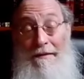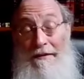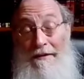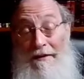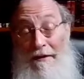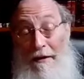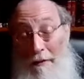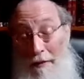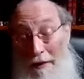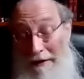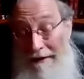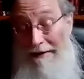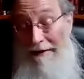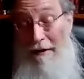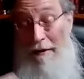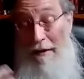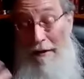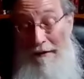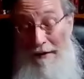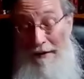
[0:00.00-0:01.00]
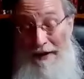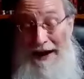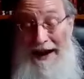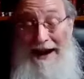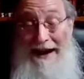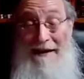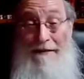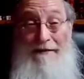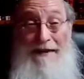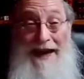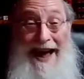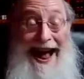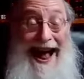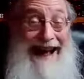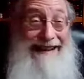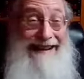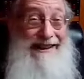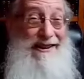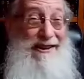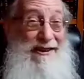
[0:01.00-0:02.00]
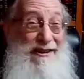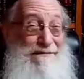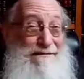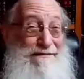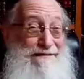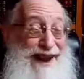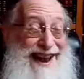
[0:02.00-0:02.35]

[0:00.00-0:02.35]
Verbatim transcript: So also over there, Va'ato